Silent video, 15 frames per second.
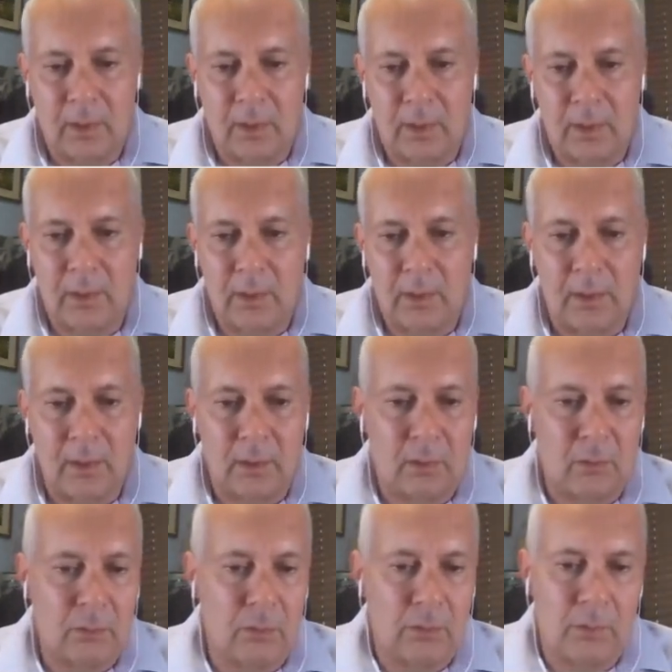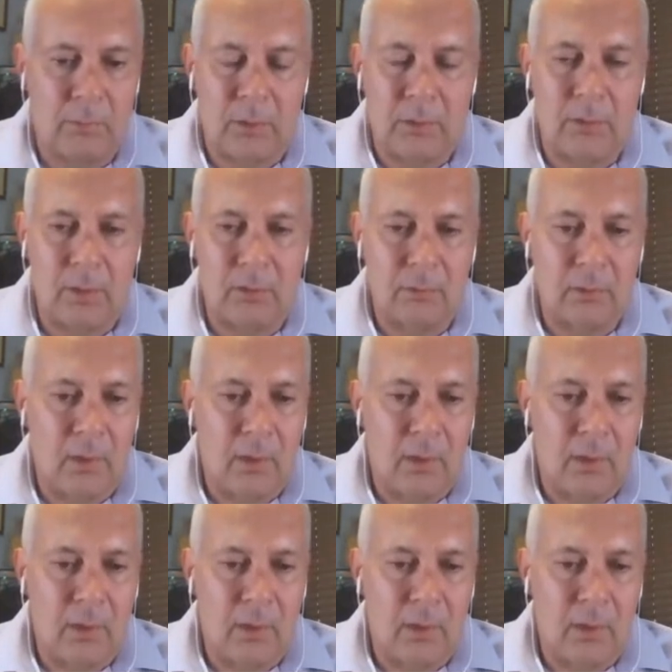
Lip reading: and local communities.